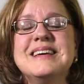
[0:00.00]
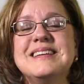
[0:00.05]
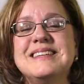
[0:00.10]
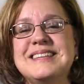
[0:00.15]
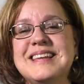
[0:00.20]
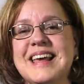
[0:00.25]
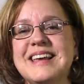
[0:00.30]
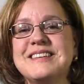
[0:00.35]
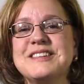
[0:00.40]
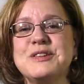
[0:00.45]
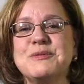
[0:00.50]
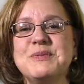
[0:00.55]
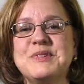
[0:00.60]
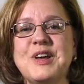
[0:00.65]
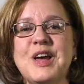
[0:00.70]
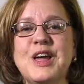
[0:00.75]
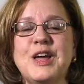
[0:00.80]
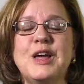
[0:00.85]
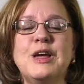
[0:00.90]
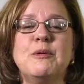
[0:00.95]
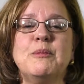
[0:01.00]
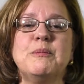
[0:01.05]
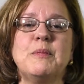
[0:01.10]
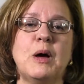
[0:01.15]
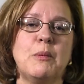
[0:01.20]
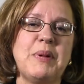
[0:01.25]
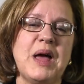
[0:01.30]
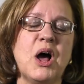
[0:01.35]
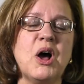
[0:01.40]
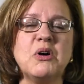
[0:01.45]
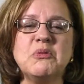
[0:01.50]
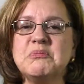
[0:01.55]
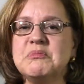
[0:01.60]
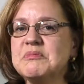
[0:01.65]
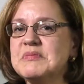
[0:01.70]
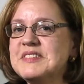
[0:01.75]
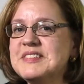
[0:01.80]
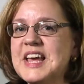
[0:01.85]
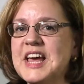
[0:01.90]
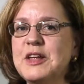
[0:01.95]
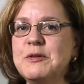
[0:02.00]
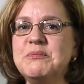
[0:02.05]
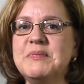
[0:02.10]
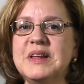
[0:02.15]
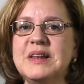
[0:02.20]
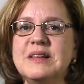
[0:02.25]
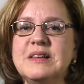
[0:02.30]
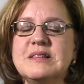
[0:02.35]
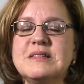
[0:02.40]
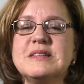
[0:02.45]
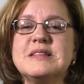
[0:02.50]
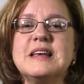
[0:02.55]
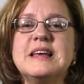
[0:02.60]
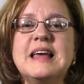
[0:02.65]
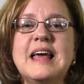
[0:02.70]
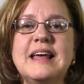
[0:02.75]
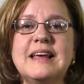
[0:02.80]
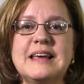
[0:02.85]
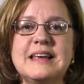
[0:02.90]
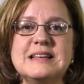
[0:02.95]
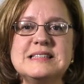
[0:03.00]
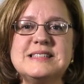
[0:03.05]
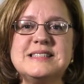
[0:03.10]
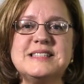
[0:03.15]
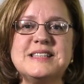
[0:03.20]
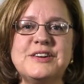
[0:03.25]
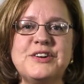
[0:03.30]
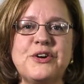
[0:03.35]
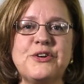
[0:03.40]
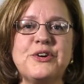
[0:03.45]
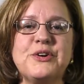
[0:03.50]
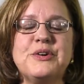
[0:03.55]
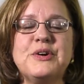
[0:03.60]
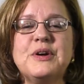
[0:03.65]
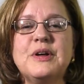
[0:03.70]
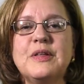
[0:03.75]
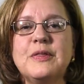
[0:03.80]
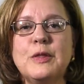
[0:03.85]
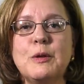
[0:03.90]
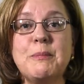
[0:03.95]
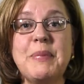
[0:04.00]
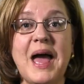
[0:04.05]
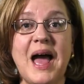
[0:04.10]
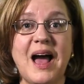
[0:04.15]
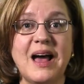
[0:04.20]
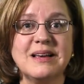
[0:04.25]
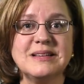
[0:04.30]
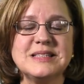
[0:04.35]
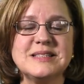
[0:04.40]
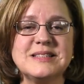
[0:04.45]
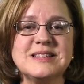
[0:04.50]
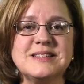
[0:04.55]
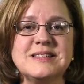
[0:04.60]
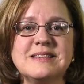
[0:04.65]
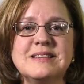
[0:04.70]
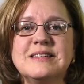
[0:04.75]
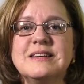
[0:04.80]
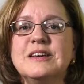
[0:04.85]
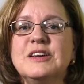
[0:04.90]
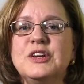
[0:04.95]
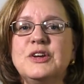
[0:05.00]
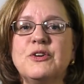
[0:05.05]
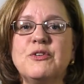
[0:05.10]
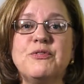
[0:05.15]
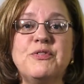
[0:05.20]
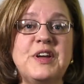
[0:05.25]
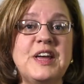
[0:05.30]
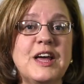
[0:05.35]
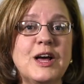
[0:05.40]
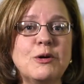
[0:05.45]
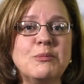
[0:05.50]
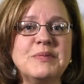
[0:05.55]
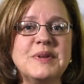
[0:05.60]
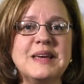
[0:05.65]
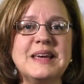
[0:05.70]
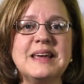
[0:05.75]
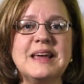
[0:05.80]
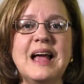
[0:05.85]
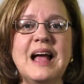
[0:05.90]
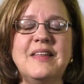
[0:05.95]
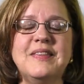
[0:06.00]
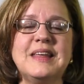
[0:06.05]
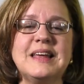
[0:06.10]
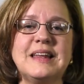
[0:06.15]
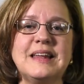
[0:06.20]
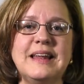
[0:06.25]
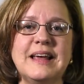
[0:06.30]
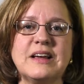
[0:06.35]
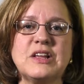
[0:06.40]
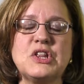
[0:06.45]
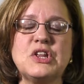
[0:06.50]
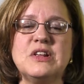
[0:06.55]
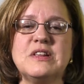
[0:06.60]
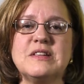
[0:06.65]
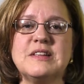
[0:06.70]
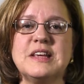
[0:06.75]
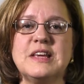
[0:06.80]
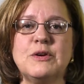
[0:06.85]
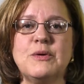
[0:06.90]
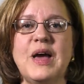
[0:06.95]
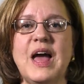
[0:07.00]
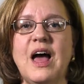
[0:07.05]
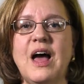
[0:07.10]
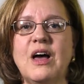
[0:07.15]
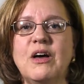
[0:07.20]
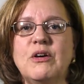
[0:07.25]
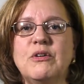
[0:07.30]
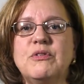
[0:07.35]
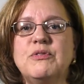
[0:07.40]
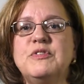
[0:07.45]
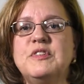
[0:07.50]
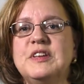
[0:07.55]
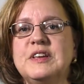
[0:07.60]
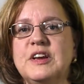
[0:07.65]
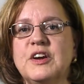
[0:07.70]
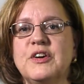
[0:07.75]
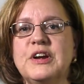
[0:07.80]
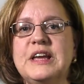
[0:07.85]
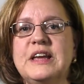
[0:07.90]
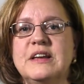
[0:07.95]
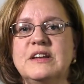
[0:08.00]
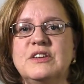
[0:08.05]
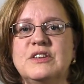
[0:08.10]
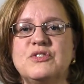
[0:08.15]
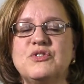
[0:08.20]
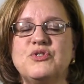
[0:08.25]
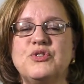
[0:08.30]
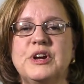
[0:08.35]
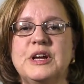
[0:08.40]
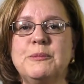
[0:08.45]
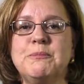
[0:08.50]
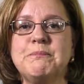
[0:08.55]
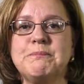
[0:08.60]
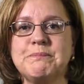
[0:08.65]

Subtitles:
Take some time, about 10 minutes, and consider the past, your family, and the connections that you have to Erie industry.